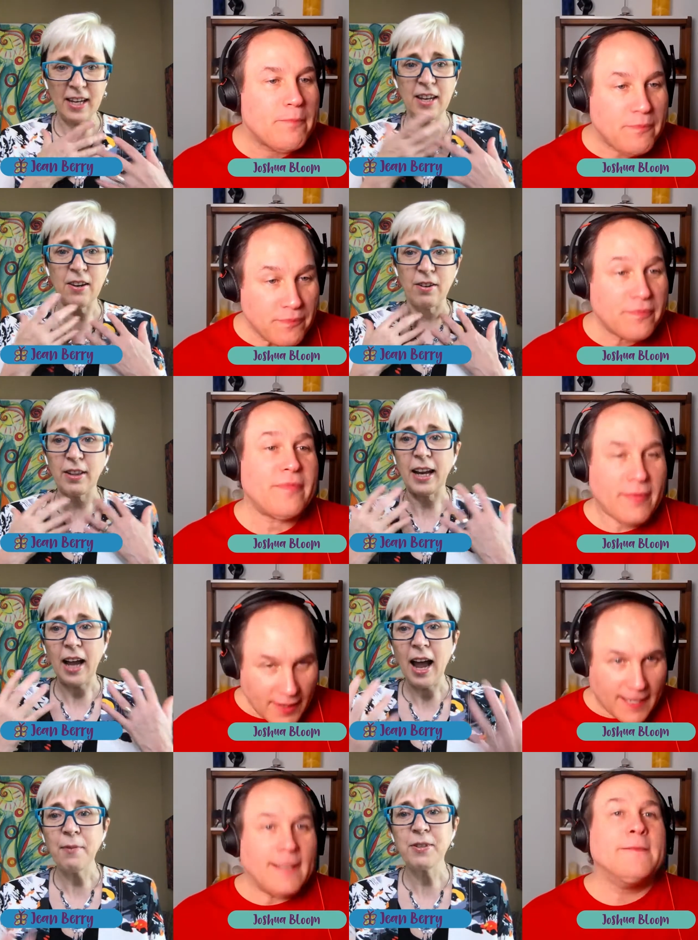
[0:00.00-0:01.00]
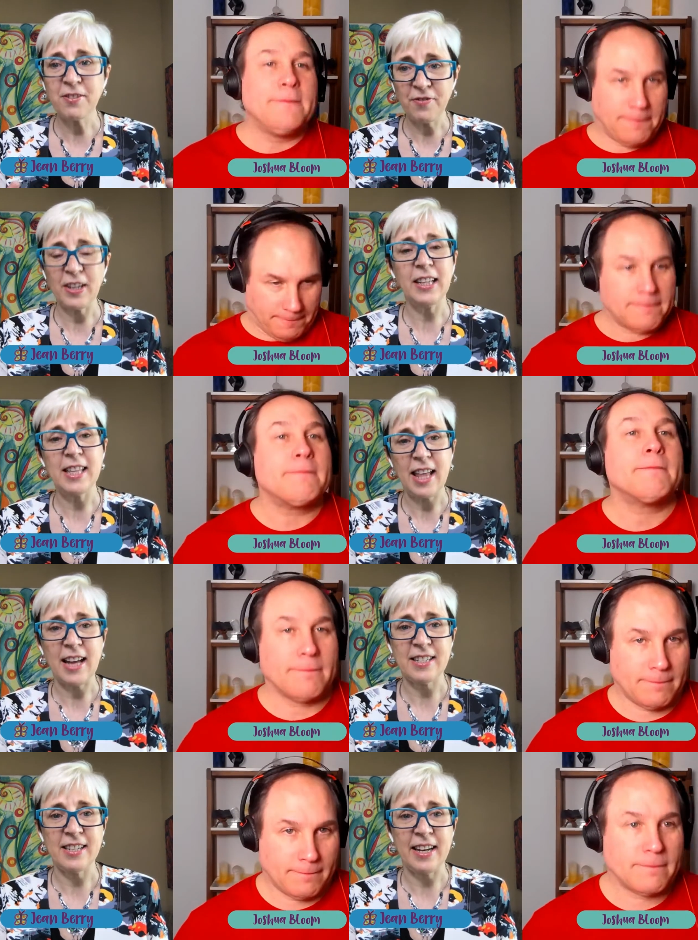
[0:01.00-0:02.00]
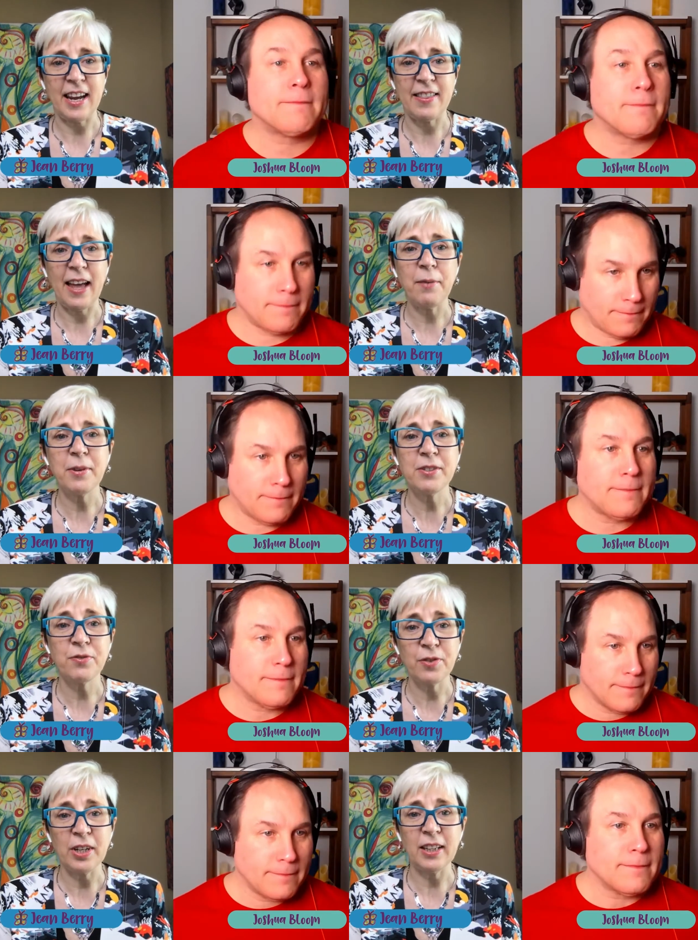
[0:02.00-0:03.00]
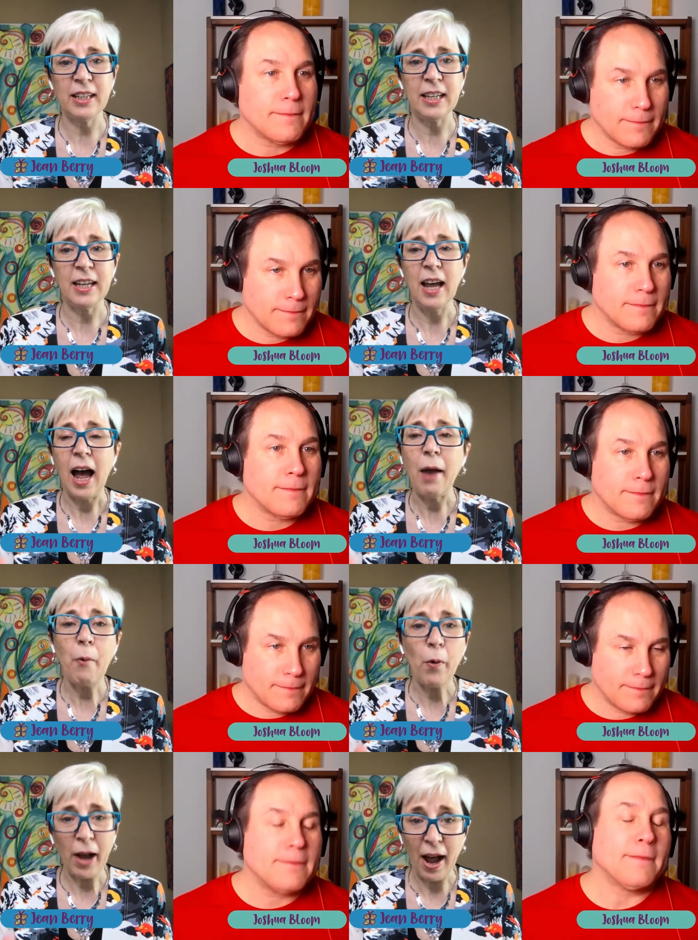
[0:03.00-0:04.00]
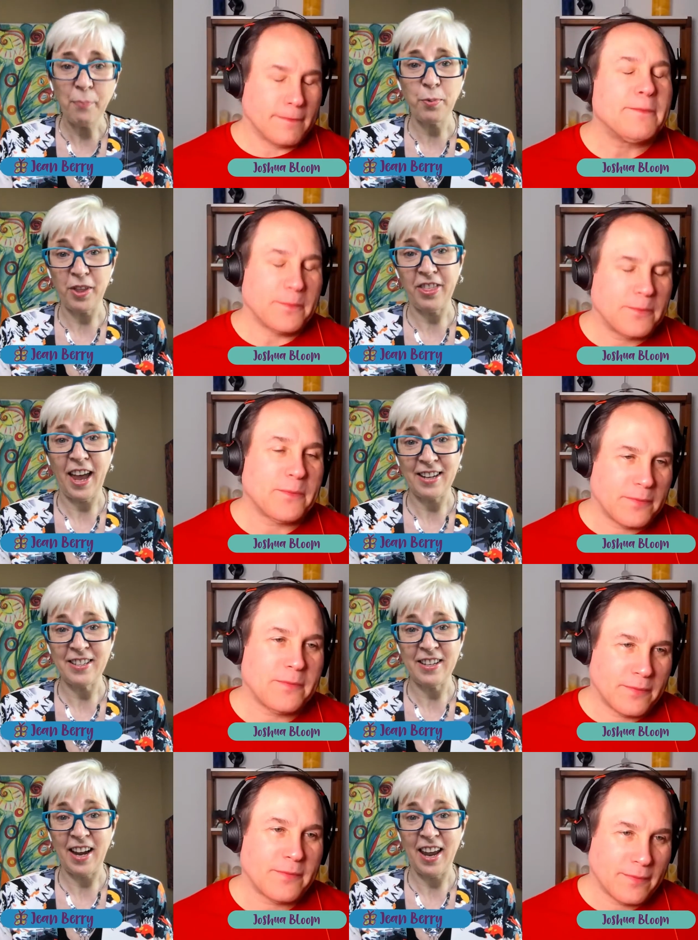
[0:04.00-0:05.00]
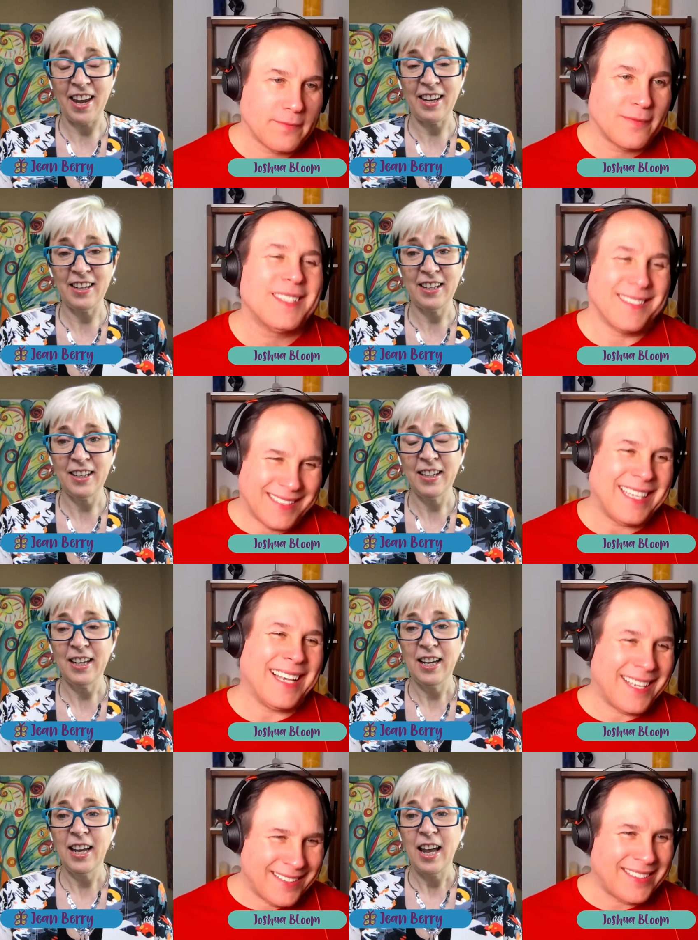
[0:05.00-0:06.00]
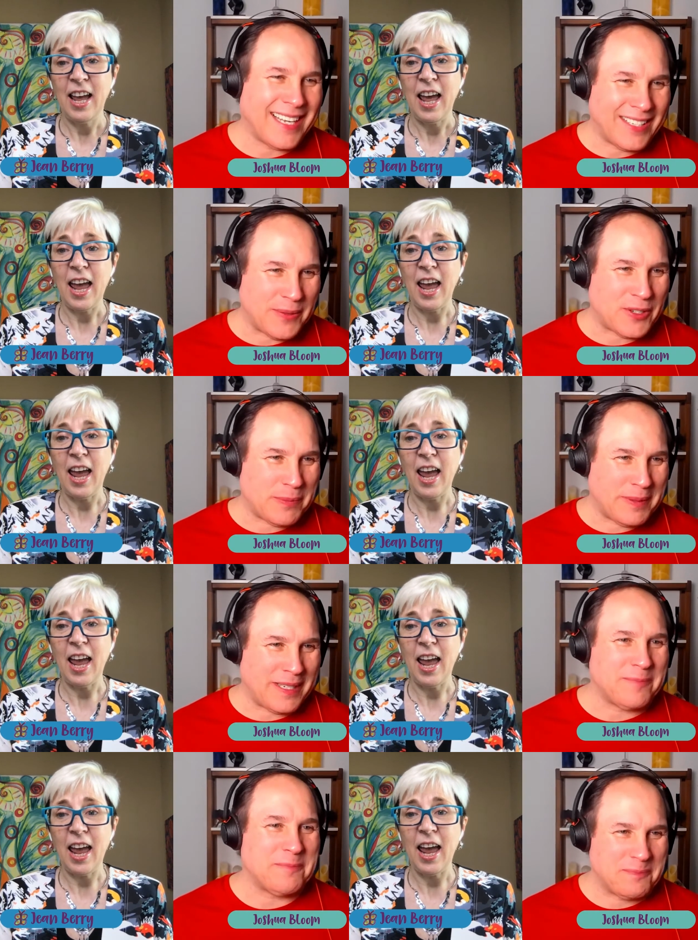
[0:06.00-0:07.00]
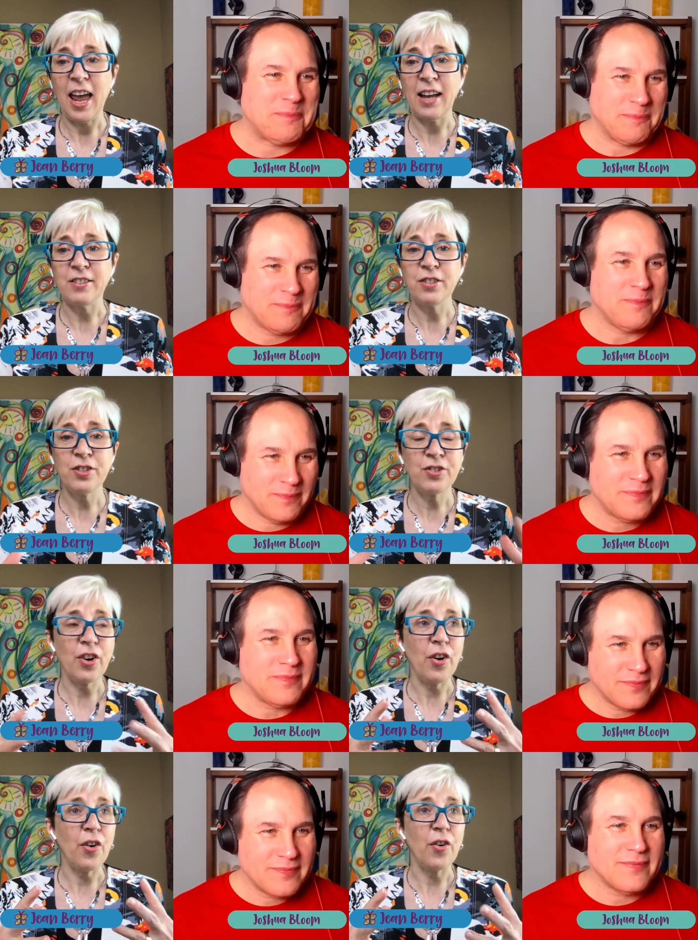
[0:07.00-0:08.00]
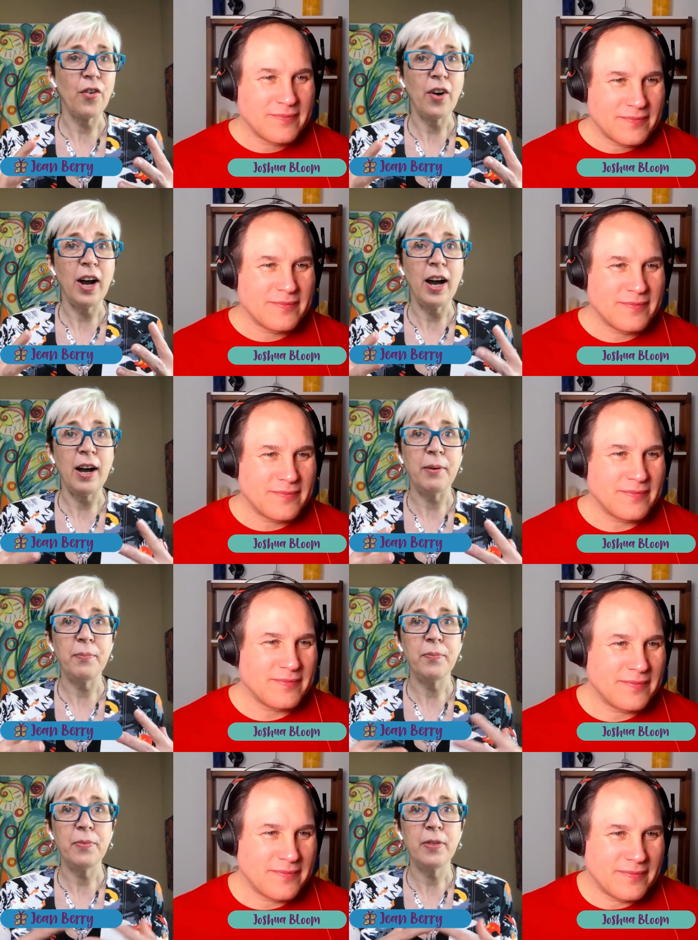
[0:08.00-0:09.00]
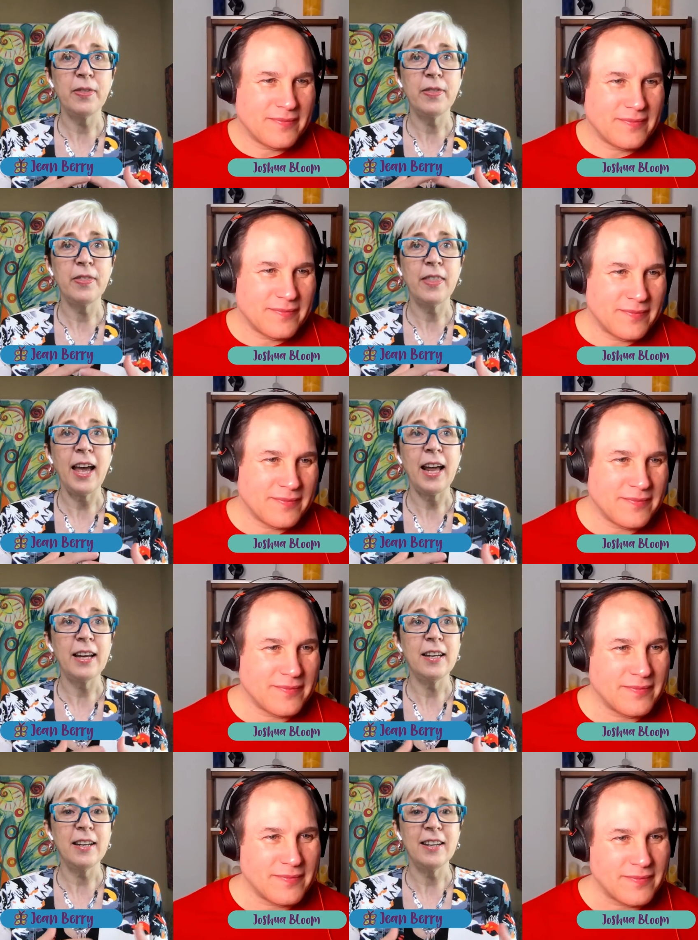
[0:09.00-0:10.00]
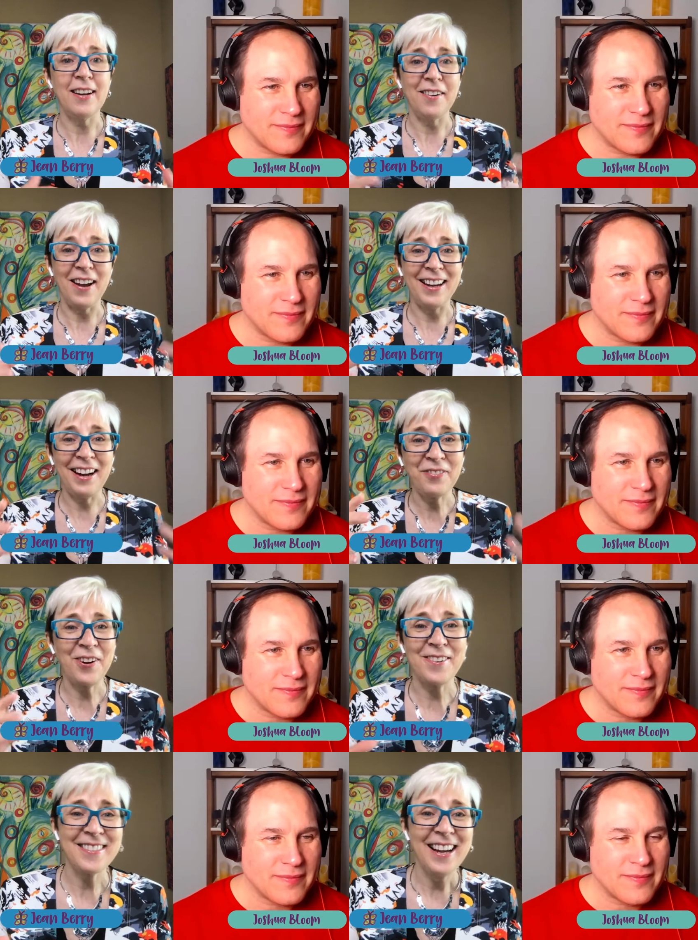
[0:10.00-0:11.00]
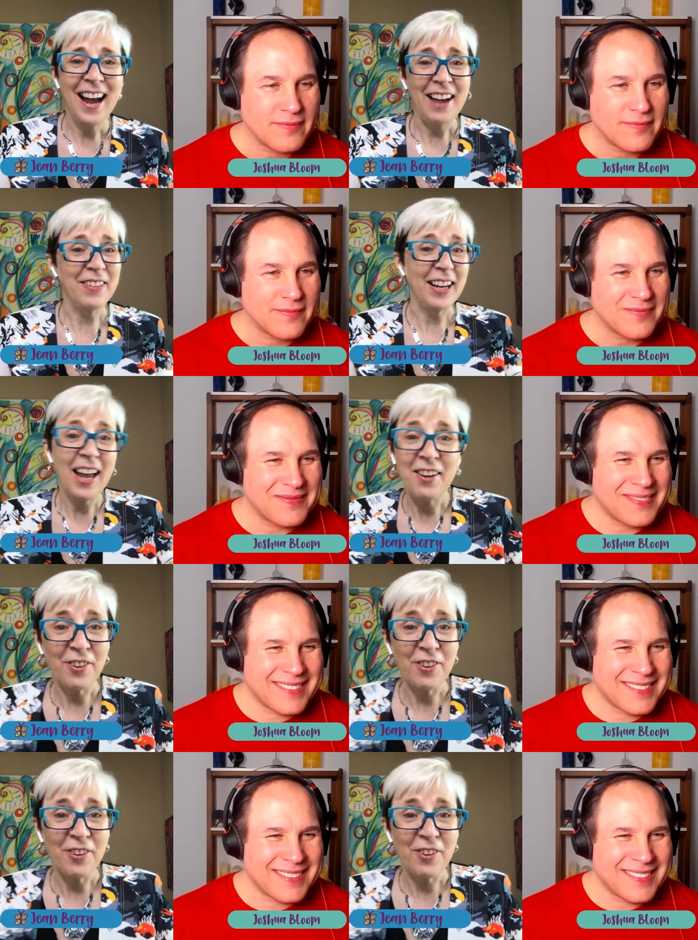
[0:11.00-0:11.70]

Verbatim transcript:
Speaker 1: like here. Like I was feeling that today. That was really I woke up with that today.
Speaker 2: Yeah, I know what you mean.
Speaker 1: And so um, that you know, and of course, I'm like,